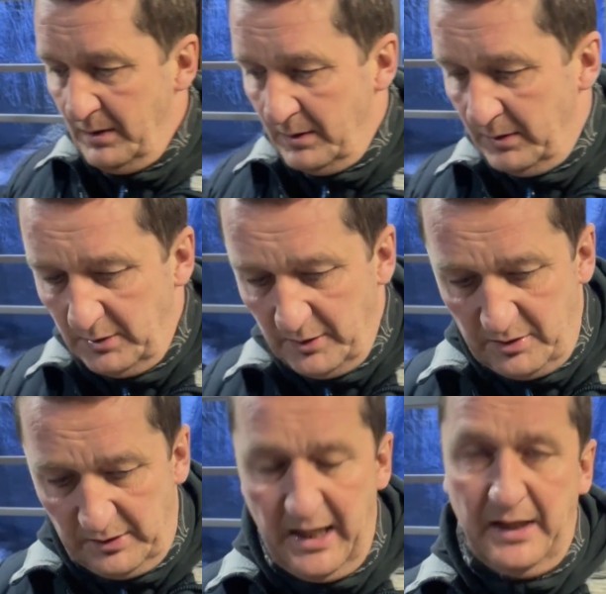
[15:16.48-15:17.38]
You know,
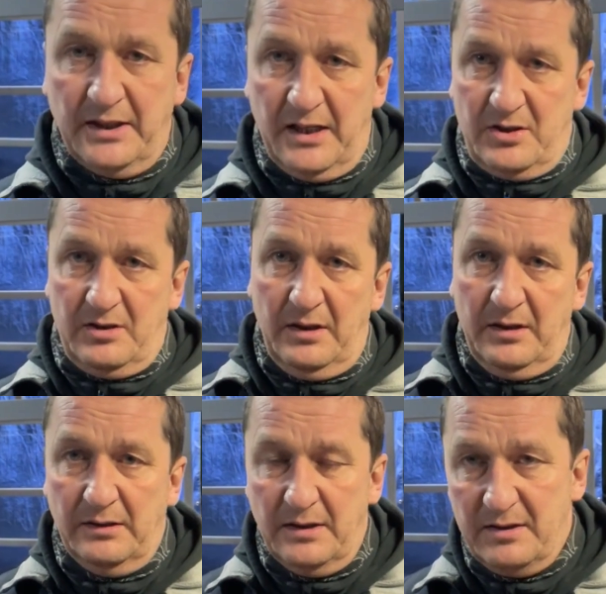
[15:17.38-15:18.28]
so that's
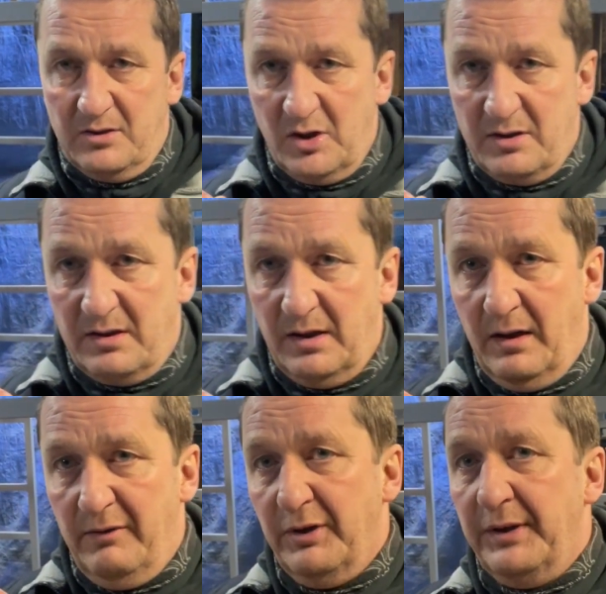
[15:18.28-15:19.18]
this just
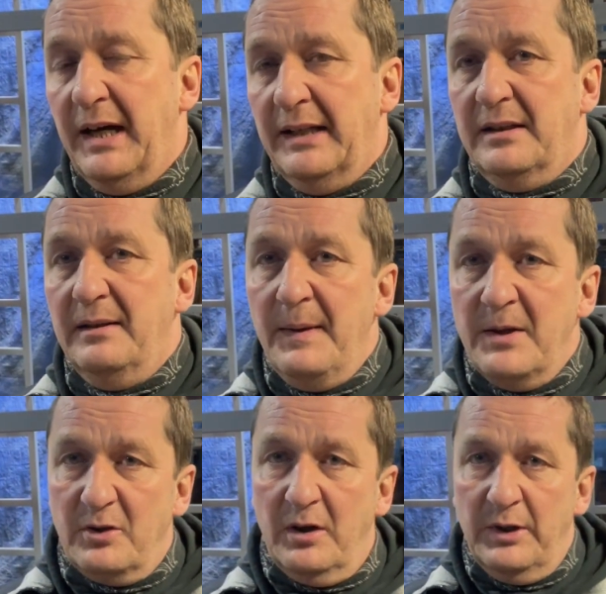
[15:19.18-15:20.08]
for that.
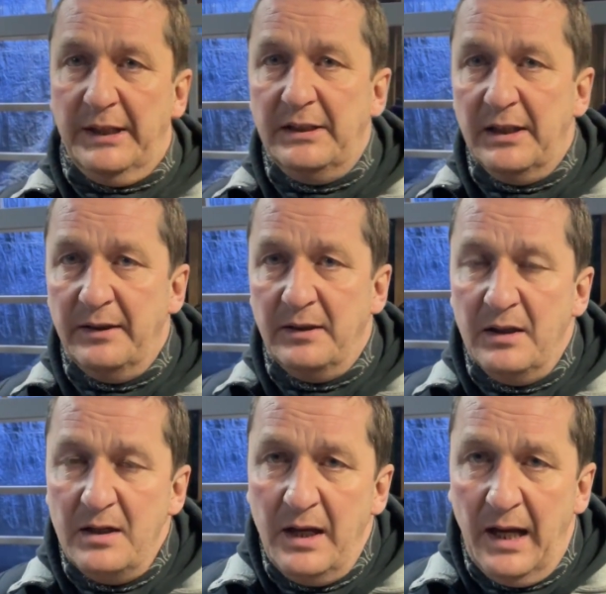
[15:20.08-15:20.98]
So already done,
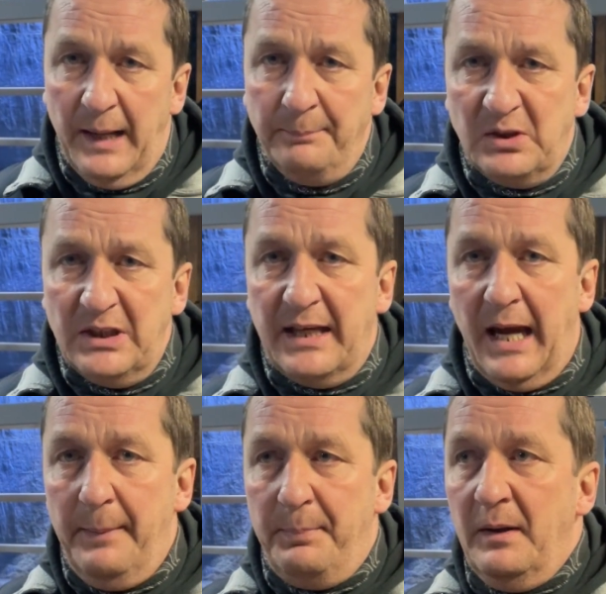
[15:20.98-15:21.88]
empty
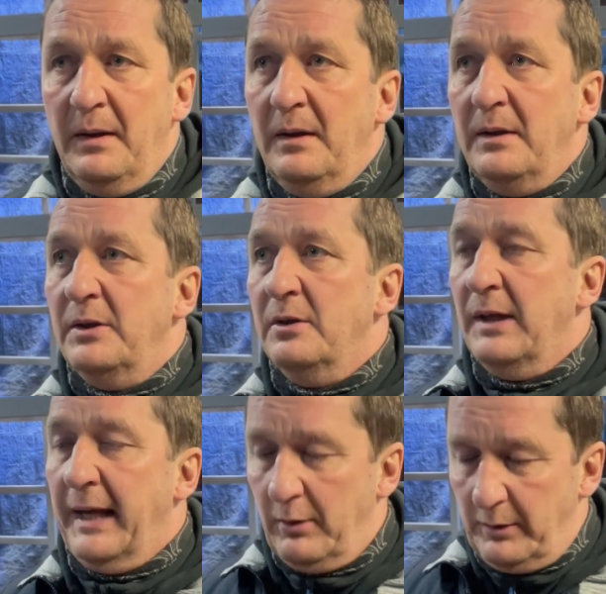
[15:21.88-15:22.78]
cap, you know,
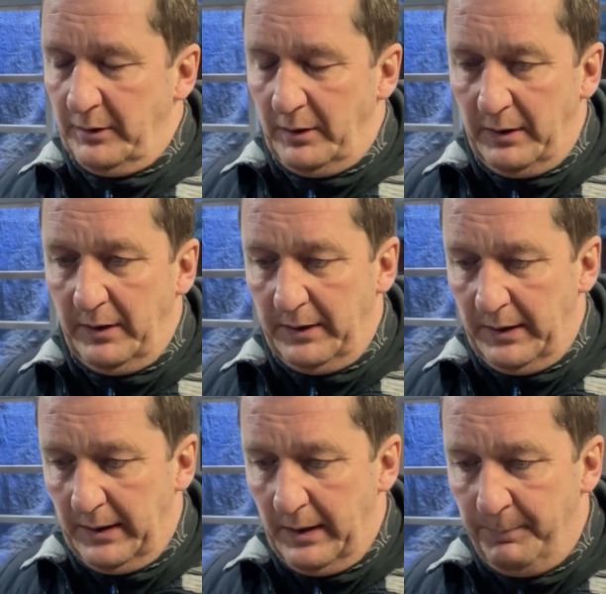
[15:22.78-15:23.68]
like, or
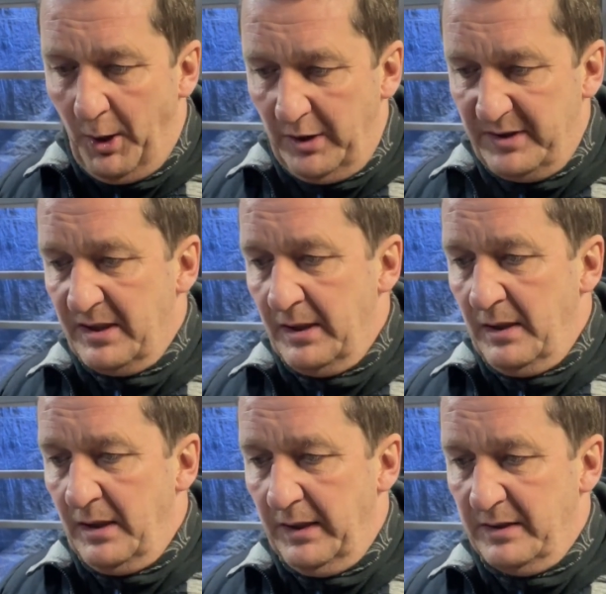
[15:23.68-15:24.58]
a box,
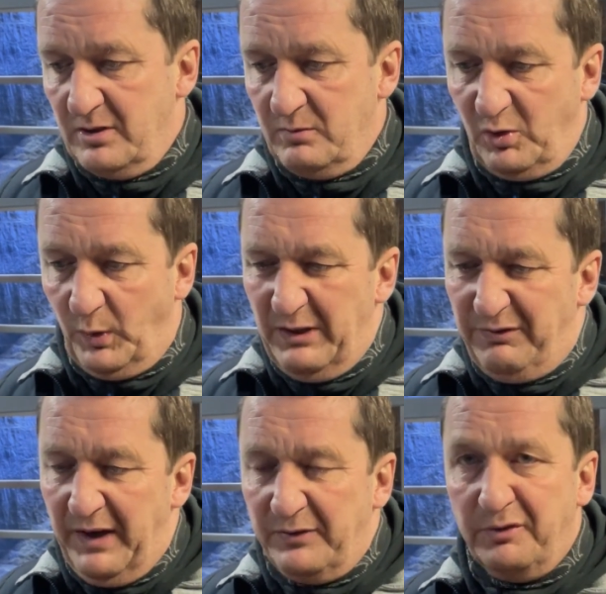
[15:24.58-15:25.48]
it's
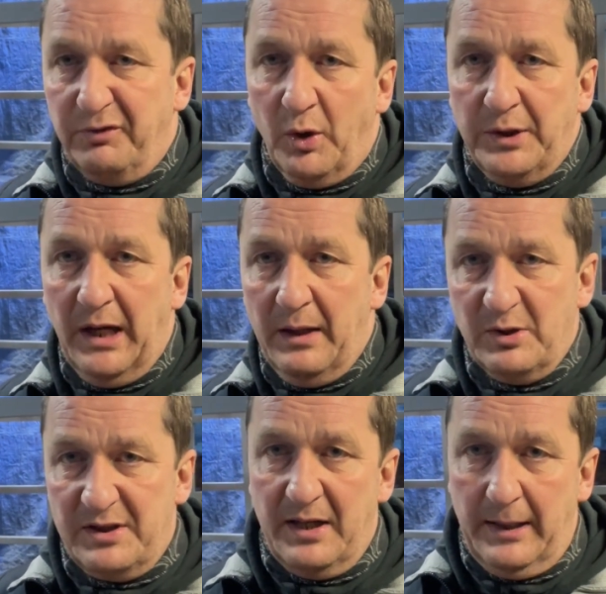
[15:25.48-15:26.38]
25 to 40, I
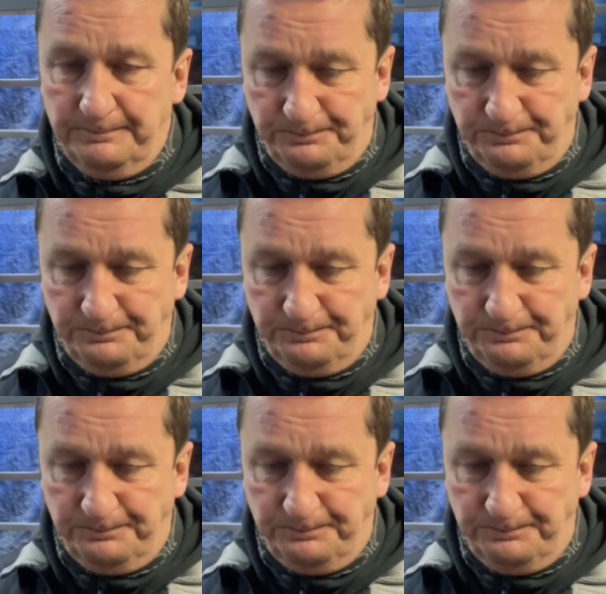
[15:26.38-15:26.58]
would say.